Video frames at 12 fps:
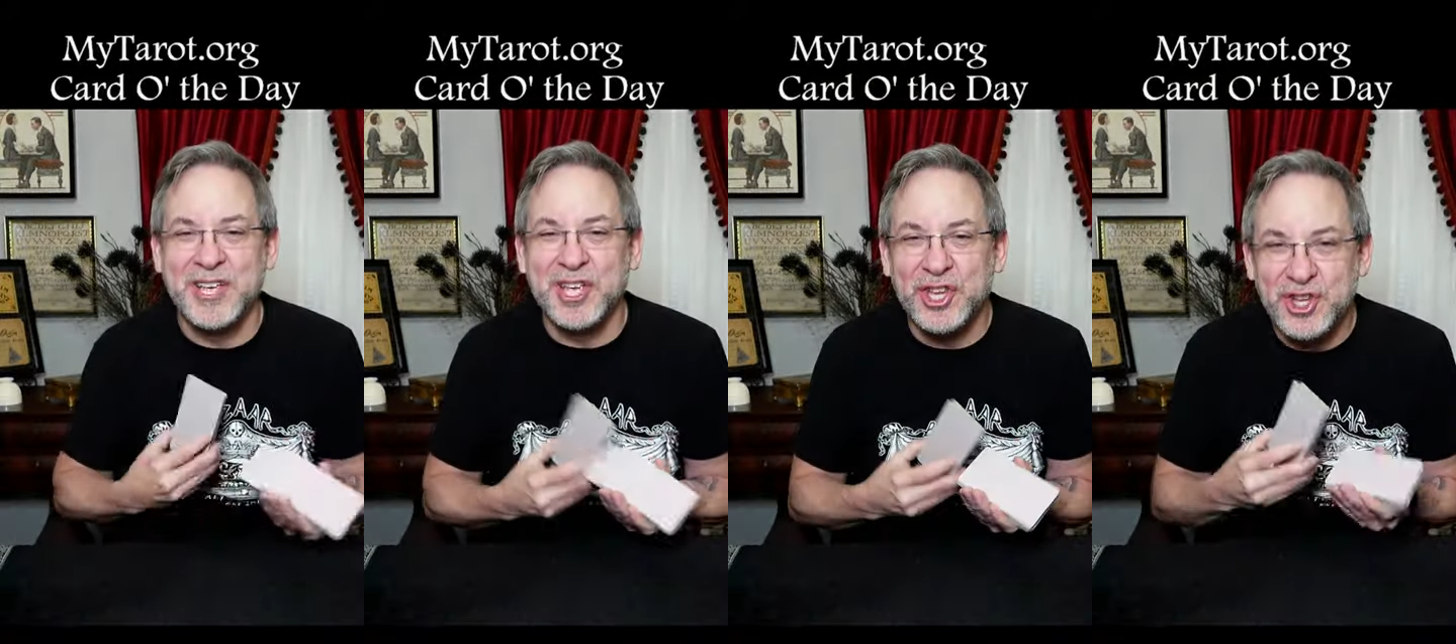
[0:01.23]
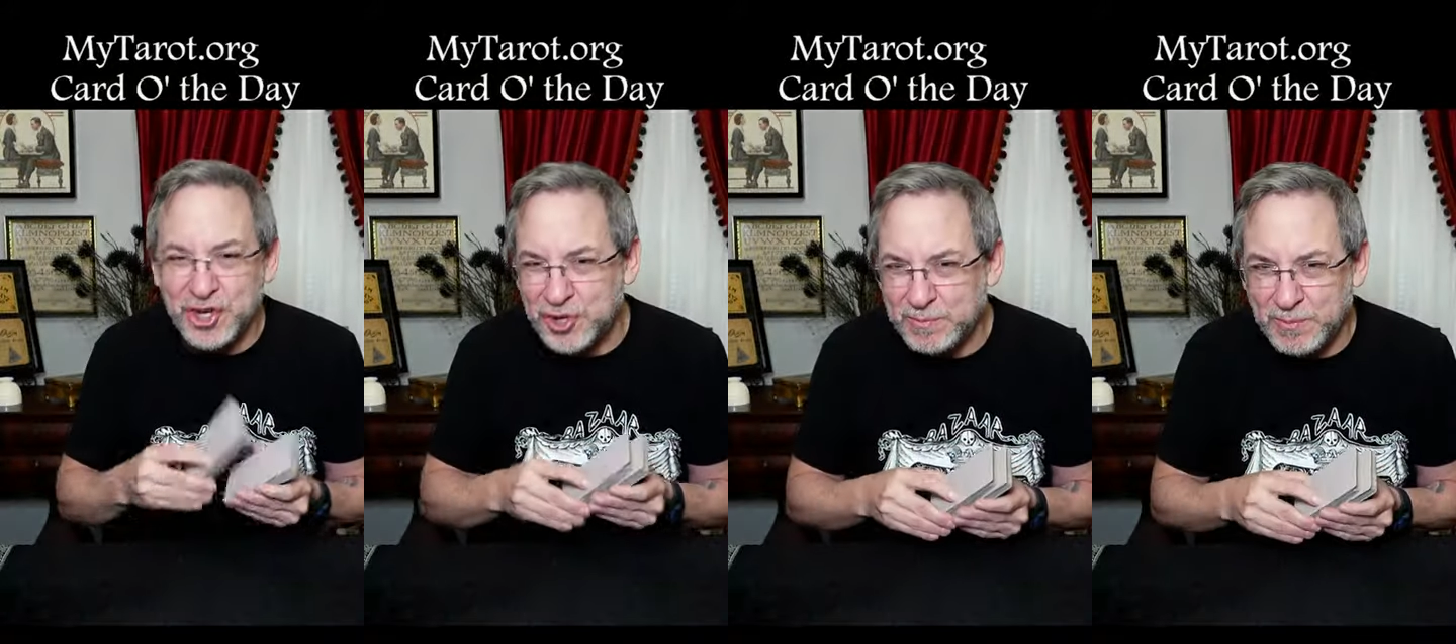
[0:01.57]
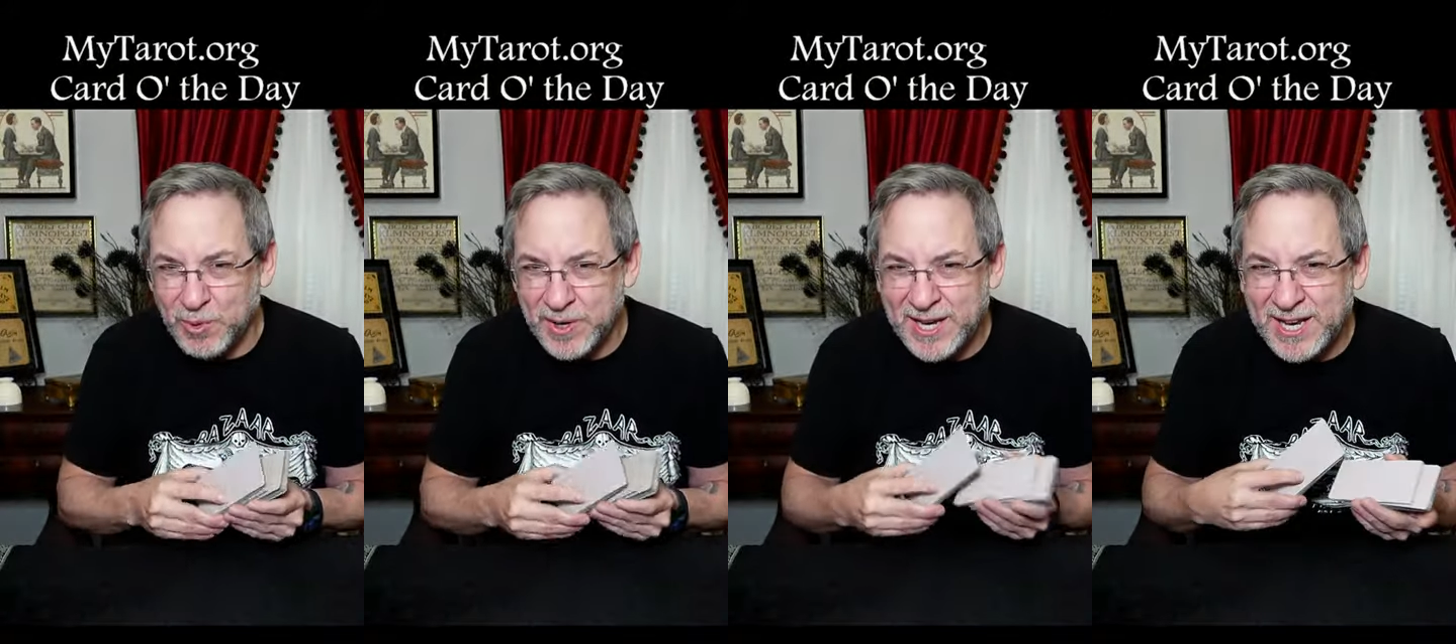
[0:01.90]
Good
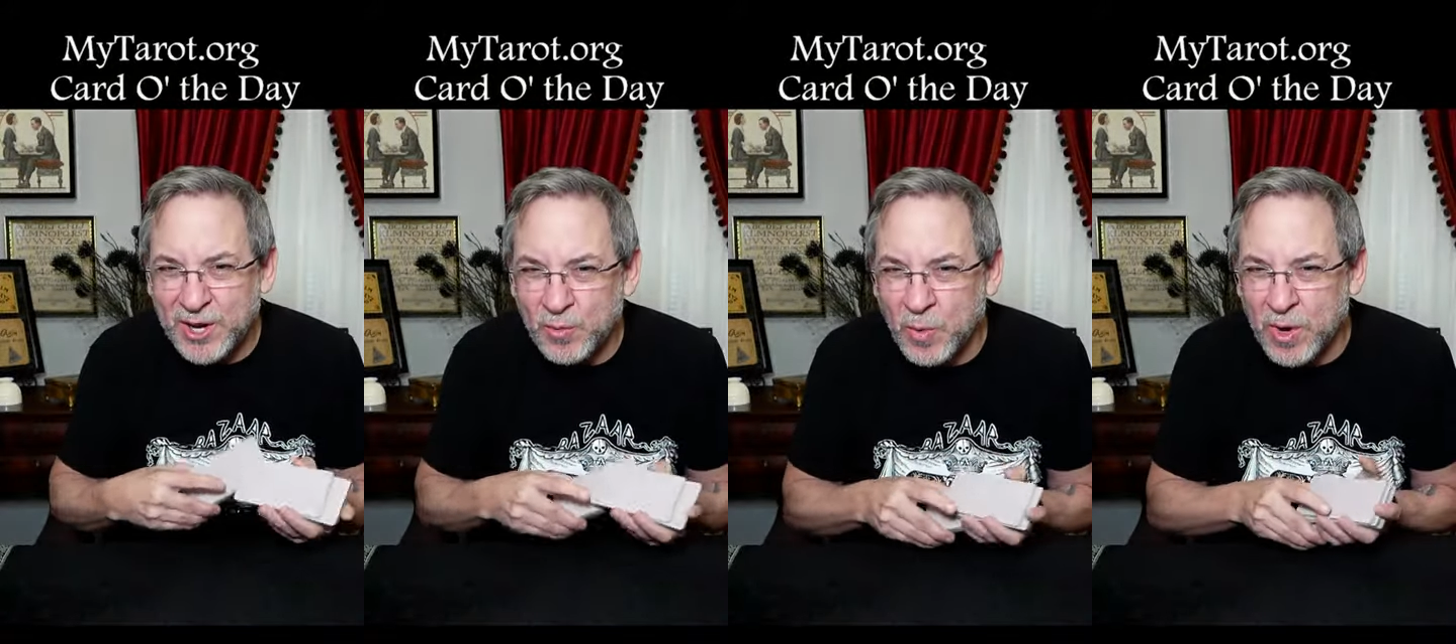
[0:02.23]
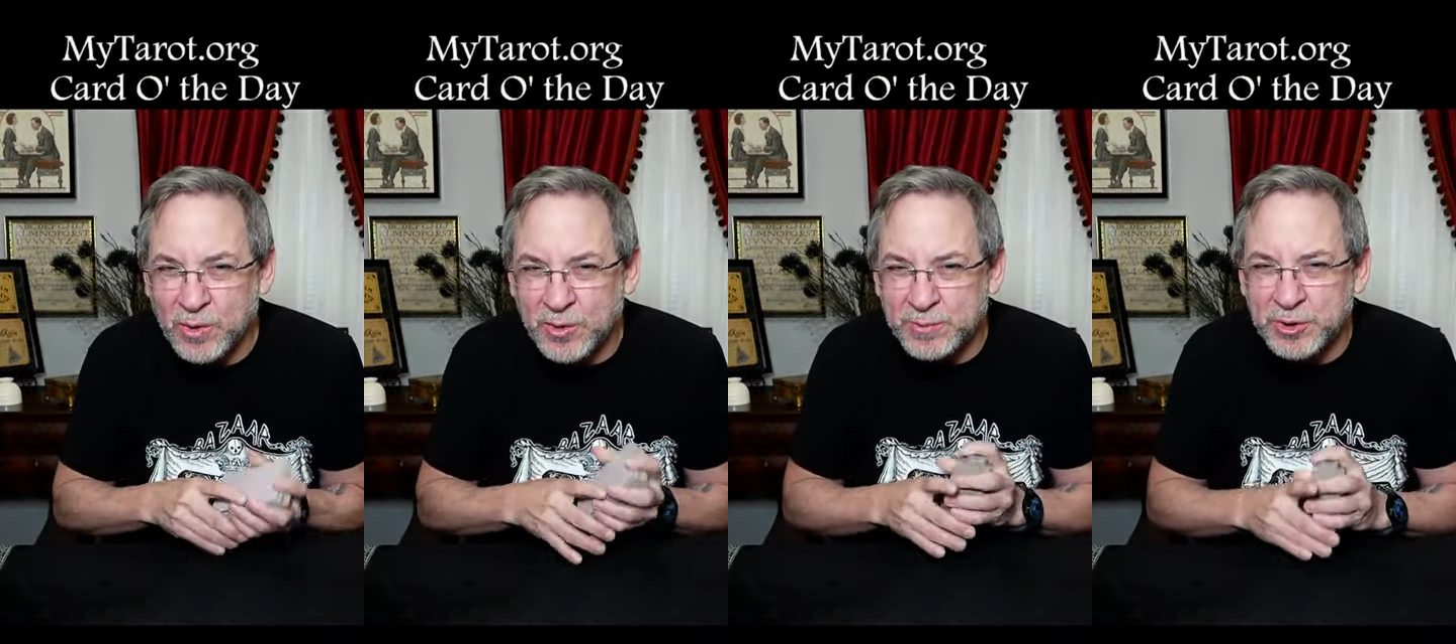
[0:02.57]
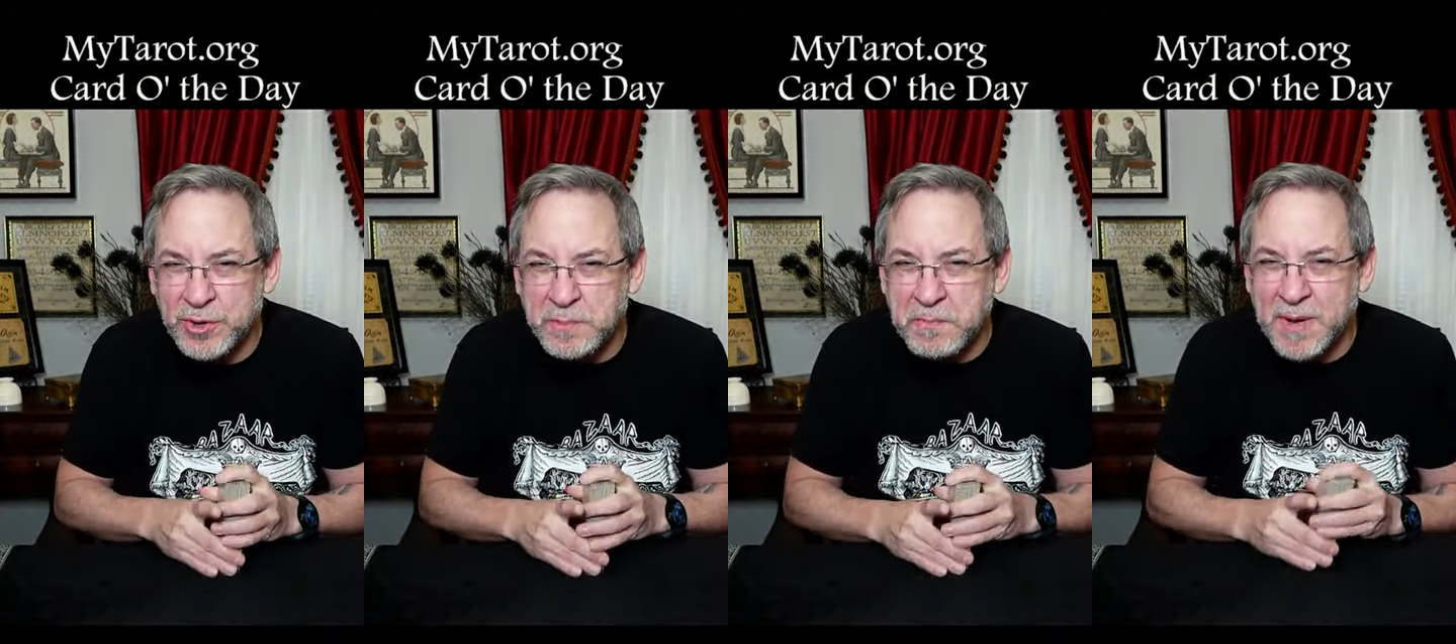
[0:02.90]
morning and welcome to the
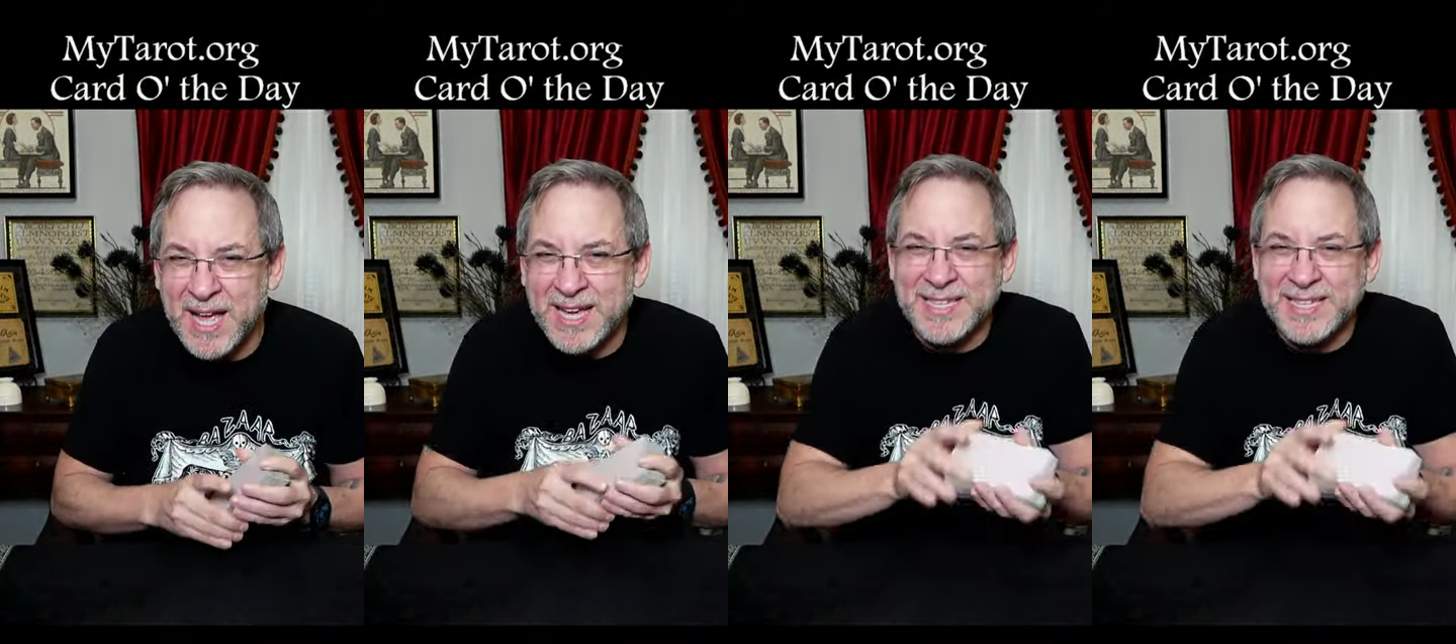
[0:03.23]
My